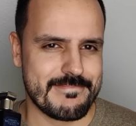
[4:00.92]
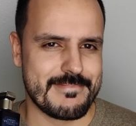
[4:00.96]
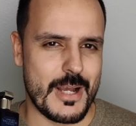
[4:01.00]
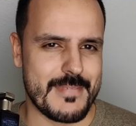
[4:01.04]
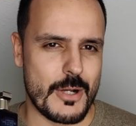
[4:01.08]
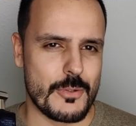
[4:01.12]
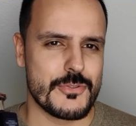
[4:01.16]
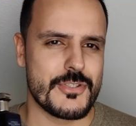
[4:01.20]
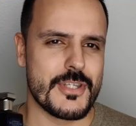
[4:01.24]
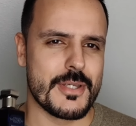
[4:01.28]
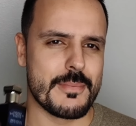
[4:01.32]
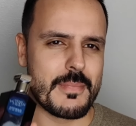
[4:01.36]
I
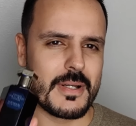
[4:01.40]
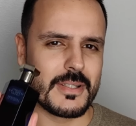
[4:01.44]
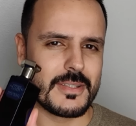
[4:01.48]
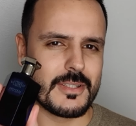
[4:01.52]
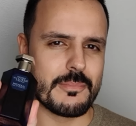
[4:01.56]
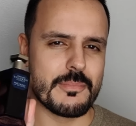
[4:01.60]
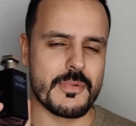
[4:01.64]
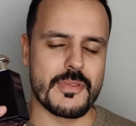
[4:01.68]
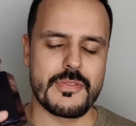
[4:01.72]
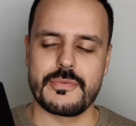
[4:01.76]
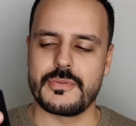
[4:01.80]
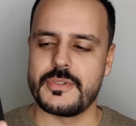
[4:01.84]
would say my
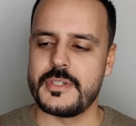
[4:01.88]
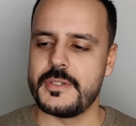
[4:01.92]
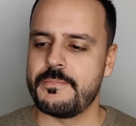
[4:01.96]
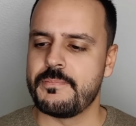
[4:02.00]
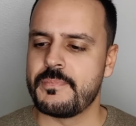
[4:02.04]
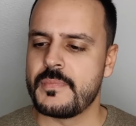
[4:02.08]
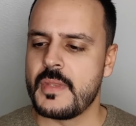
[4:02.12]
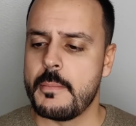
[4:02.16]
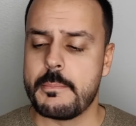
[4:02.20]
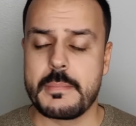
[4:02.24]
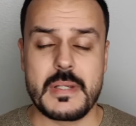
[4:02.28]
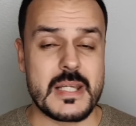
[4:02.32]
number 3,
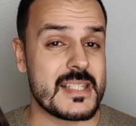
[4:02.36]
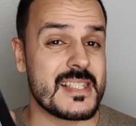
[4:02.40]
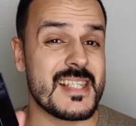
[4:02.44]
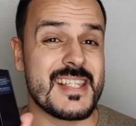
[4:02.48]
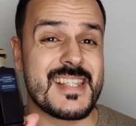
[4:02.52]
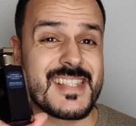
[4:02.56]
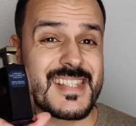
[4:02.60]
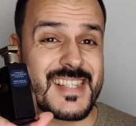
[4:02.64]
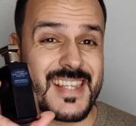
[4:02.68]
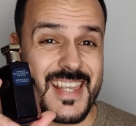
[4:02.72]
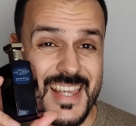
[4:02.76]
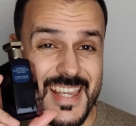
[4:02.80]
because
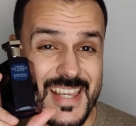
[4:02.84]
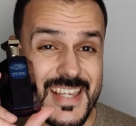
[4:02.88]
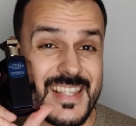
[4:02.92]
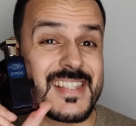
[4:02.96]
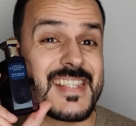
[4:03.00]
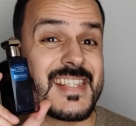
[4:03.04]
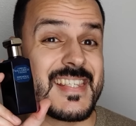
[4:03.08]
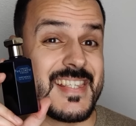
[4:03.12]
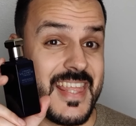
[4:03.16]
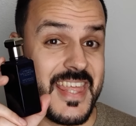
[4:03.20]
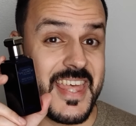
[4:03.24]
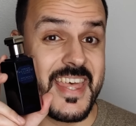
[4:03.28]
it's
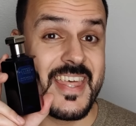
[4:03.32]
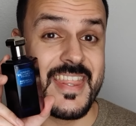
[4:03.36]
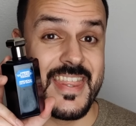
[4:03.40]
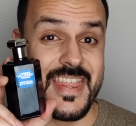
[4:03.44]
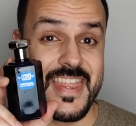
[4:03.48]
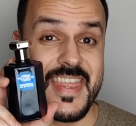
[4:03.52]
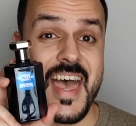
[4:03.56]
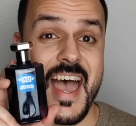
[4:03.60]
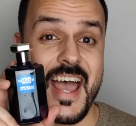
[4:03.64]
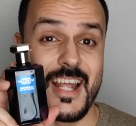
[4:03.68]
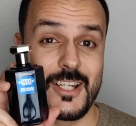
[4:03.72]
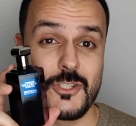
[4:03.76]

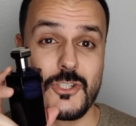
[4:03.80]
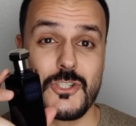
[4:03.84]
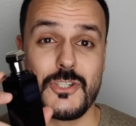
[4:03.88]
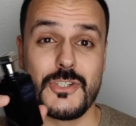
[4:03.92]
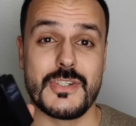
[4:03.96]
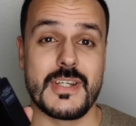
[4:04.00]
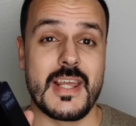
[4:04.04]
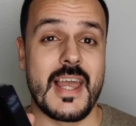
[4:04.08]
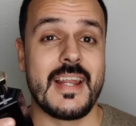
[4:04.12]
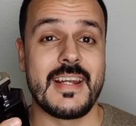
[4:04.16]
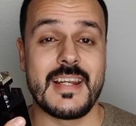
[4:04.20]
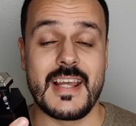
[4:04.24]
that
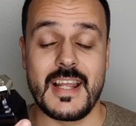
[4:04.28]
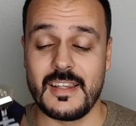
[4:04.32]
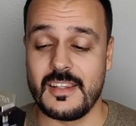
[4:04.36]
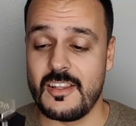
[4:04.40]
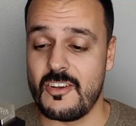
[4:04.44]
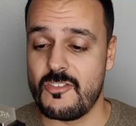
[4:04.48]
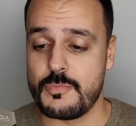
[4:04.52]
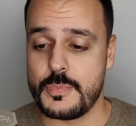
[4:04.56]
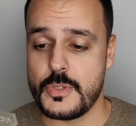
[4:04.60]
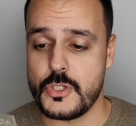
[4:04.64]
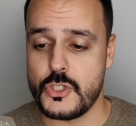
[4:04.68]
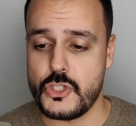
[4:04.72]
good, and I
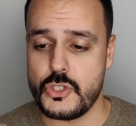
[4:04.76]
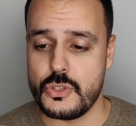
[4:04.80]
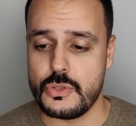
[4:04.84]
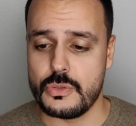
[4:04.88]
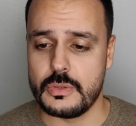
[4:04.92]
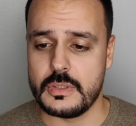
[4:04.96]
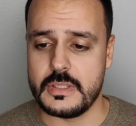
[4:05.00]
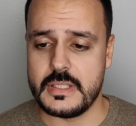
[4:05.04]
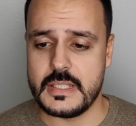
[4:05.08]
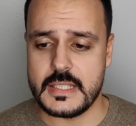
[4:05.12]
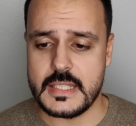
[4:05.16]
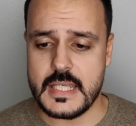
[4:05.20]
love
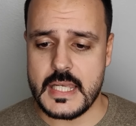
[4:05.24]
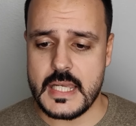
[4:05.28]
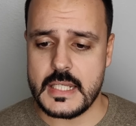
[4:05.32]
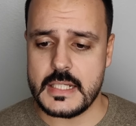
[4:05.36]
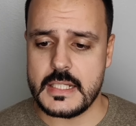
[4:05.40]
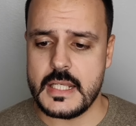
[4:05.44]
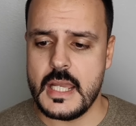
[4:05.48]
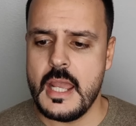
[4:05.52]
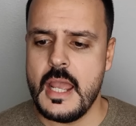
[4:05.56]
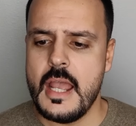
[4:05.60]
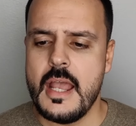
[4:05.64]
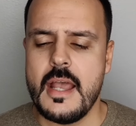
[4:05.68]
Patchouli again.